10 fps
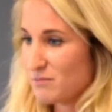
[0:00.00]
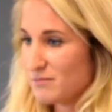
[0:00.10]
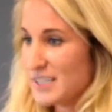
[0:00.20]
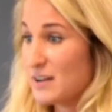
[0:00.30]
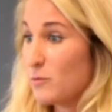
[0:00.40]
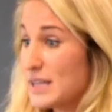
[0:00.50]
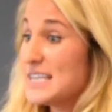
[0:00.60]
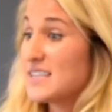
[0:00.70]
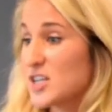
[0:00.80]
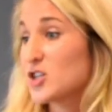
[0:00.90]
um, then with
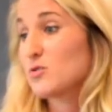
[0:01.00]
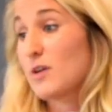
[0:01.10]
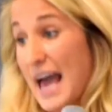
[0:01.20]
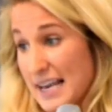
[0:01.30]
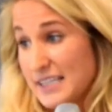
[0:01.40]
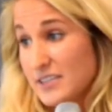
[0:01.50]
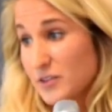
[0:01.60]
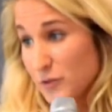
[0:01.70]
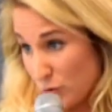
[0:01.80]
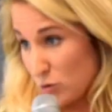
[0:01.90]
the additional
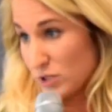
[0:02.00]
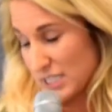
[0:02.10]
calendar food